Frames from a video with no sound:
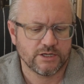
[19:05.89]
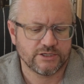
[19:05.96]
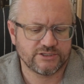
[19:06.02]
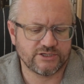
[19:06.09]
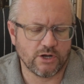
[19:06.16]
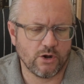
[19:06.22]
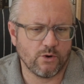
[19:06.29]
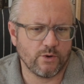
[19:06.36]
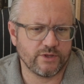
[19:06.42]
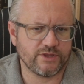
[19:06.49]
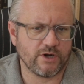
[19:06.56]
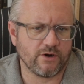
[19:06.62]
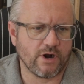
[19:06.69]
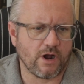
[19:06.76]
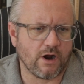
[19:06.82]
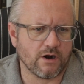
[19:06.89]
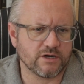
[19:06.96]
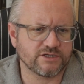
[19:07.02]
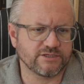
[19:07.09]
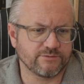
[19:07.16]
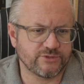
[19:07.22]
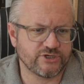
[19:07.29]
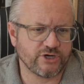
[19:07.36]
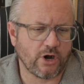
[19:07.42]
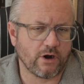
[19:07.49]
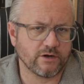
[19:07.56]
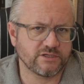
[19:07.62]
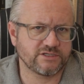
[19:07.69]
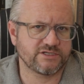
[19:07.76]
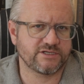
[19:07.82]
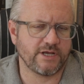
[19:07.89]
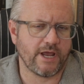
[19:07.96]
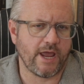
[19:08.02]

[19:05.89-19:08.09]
So there are some charts